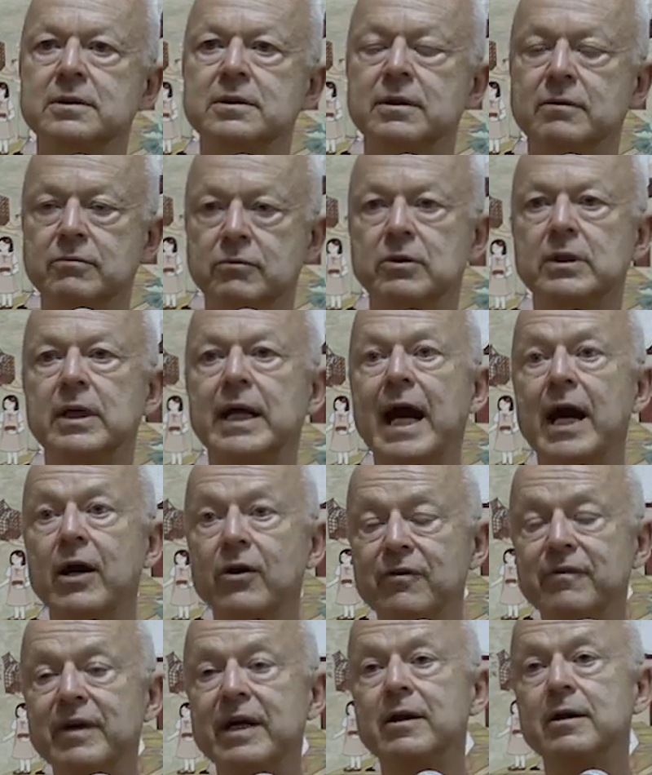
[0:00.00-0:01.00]
to
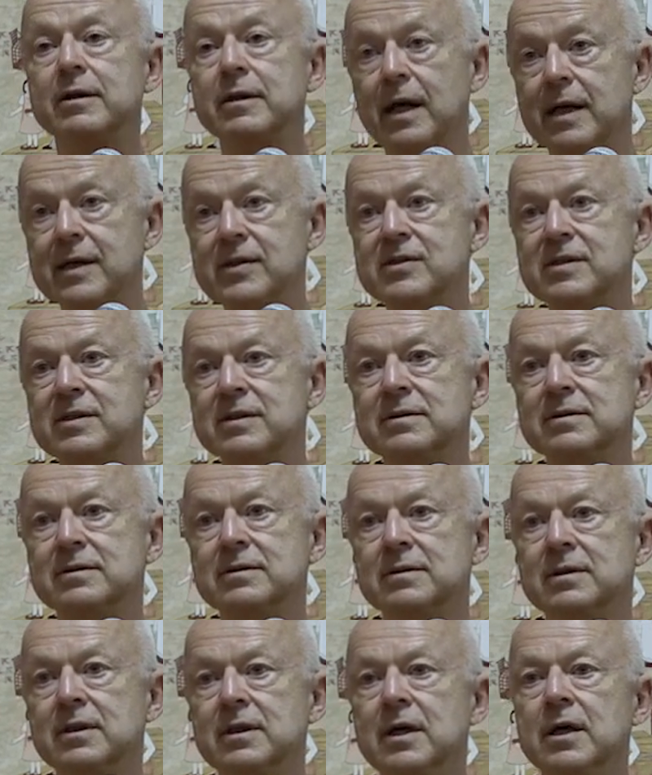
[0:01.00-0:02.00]
aggravate our lust.
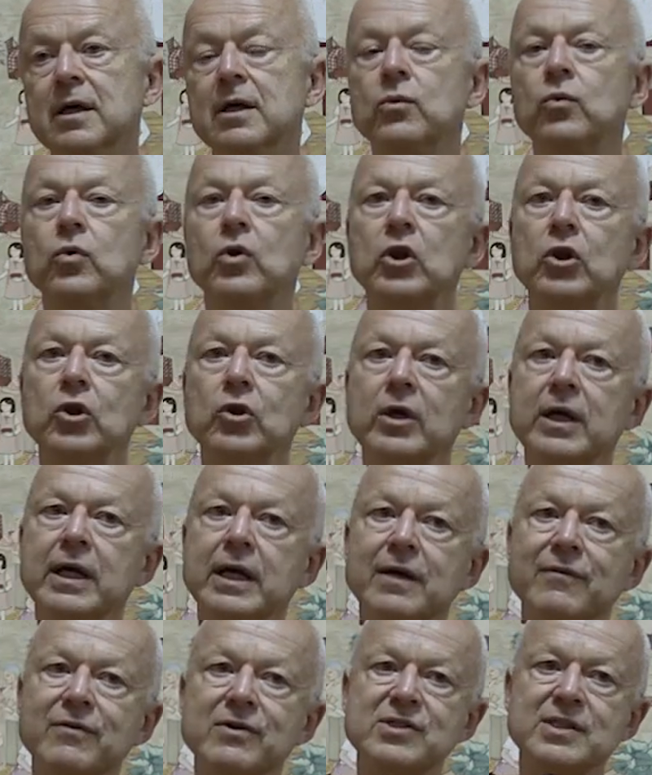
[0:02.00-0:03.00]
We're
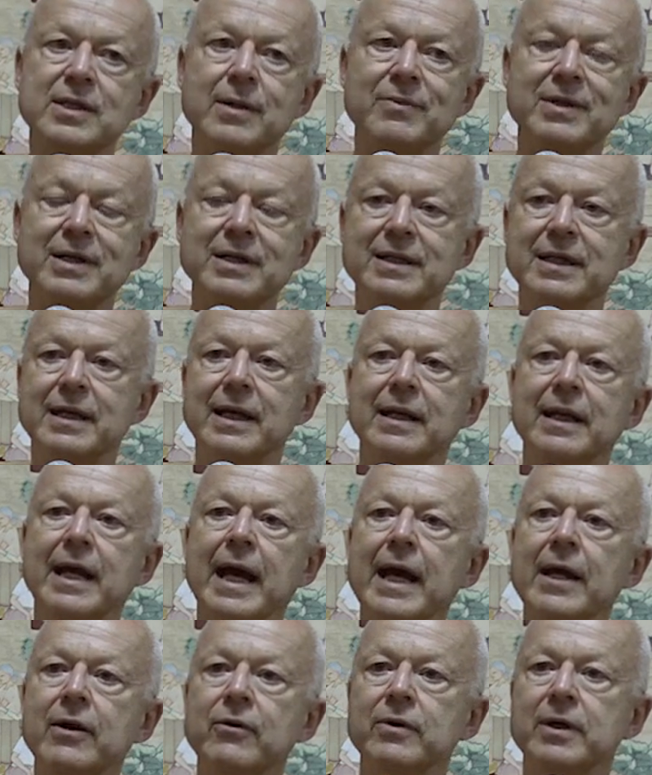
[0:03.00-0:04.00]
looking for something to get
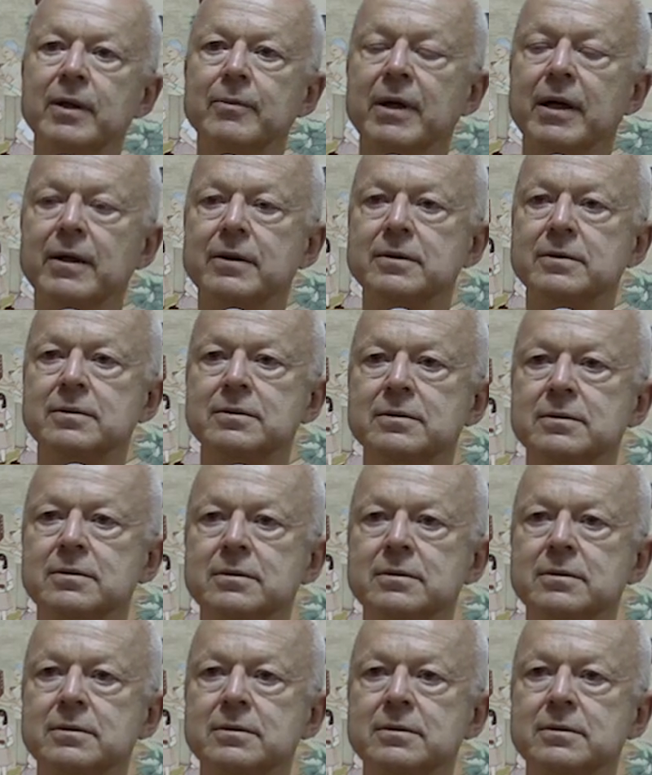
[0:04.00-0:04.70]
angry about.